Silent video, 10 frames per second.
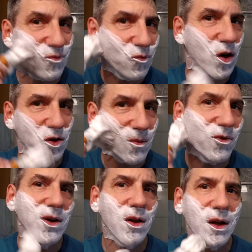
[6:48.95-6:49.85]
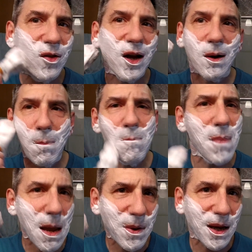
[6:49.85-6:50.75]
with some vanilla in there,
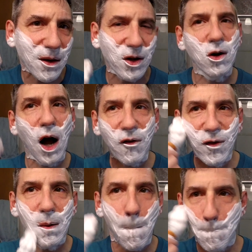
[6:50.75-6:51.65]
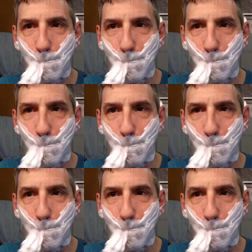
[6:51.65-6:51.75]
maybe a hint of coffee.